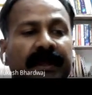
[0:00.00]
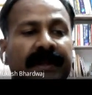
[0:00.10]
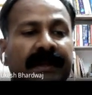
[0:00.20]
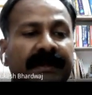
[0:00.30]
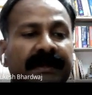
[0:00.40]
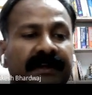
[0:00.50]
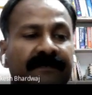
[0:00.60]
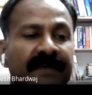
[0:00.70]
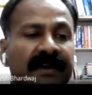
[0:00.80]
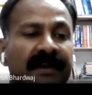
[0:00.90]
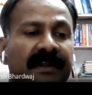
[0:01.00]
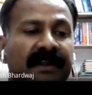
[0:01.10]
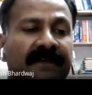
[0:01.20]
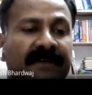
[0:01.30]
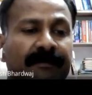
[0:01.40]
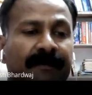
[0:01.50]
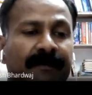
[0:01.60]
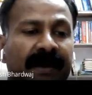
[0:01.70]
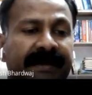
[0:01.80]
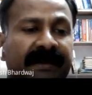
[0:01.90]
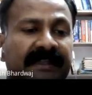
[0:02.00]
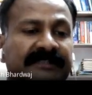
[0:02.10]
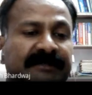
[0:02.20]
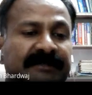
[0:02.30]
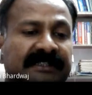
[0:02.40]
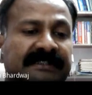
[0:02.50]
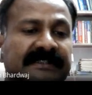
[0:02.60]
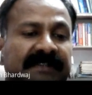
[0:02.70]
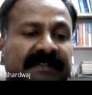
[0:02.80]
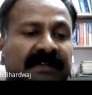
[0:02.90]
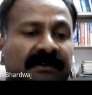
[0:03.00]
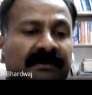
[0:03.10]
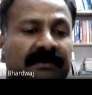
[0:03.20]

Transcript: an electric field if the particle experiences a